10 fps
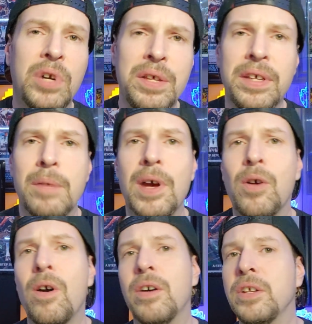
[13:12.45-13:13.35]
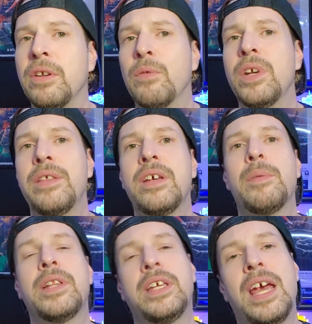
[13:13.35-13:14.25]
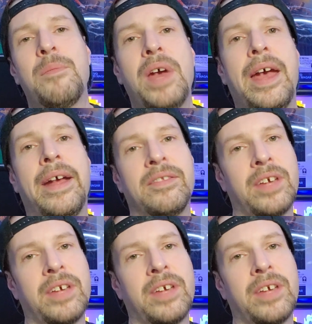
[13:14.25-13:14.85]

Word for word: What do you think about Call of Duty? What do you think about the campaigns?